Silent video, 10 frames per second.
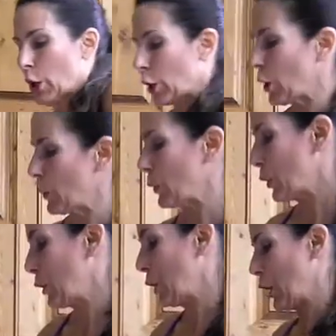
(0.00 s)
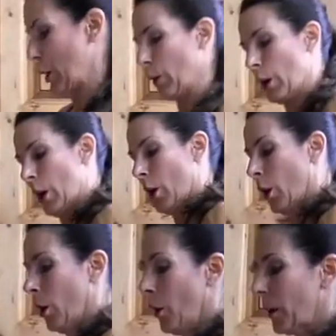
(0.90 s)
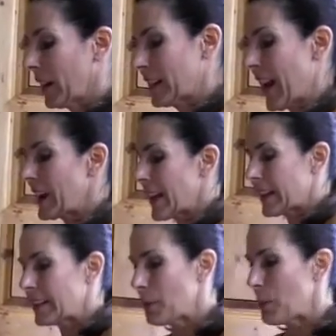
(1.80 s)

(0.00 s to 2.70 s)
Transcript: the glutes too. We're gonna take that